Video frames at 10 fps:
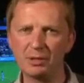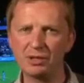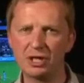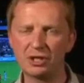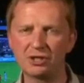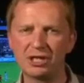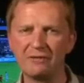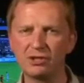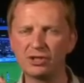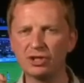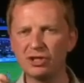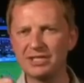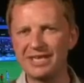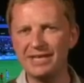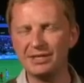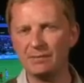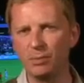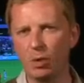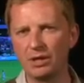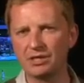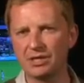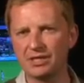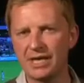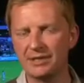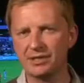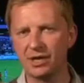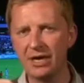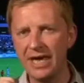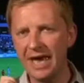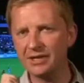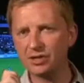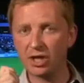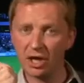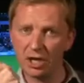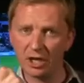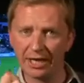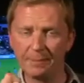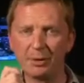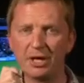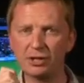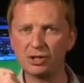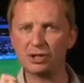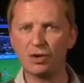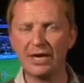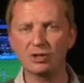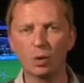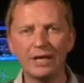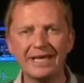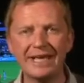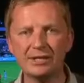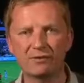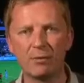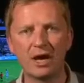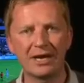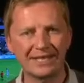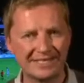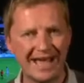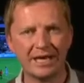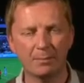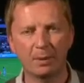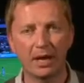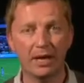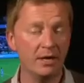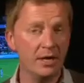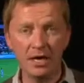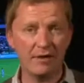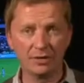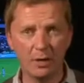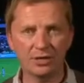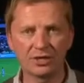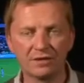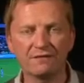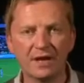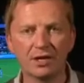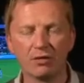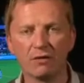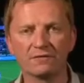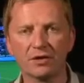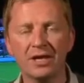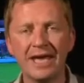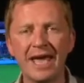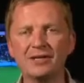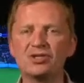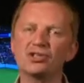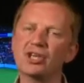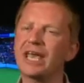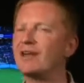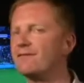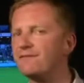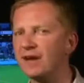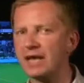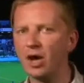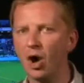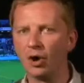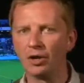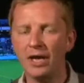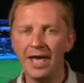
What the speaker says: positions, delivers such a teasing ball into the centre. It's curling, but it's straight. All it needs from an attacking player, even though it's a defender often, is just to get a flick on